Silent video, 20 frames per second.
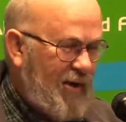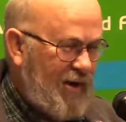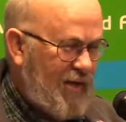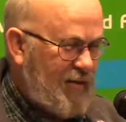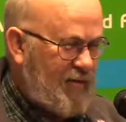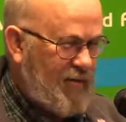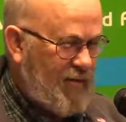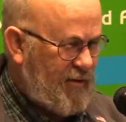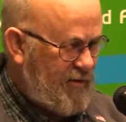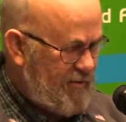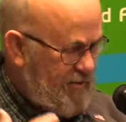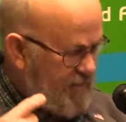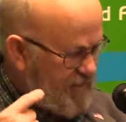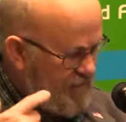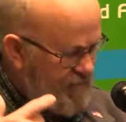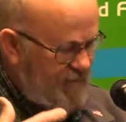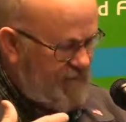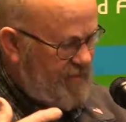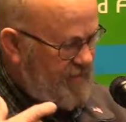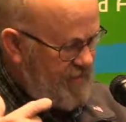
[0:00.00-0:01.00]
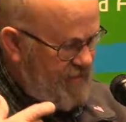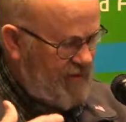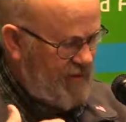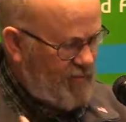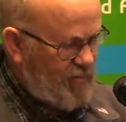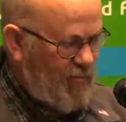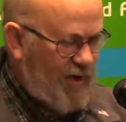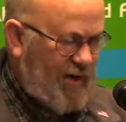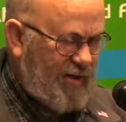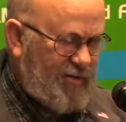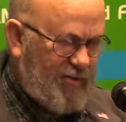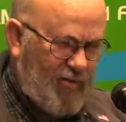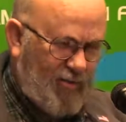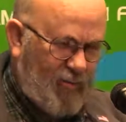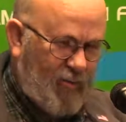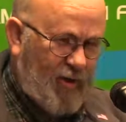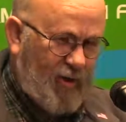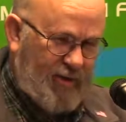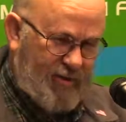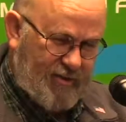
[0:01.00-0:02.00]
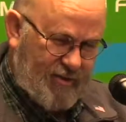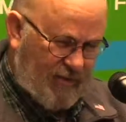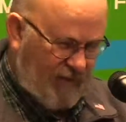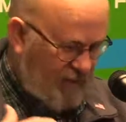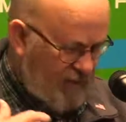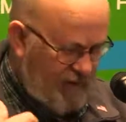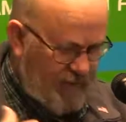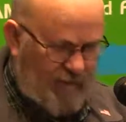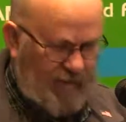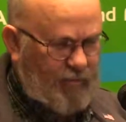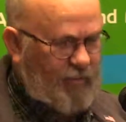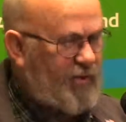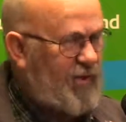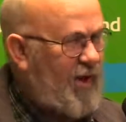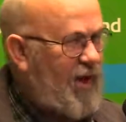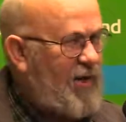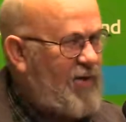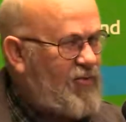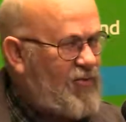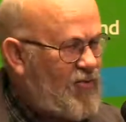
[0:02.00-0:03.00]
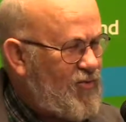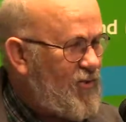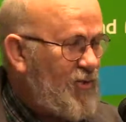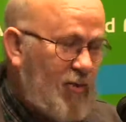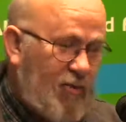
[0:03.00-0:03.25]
And they rack their brains, and they come up with the answers.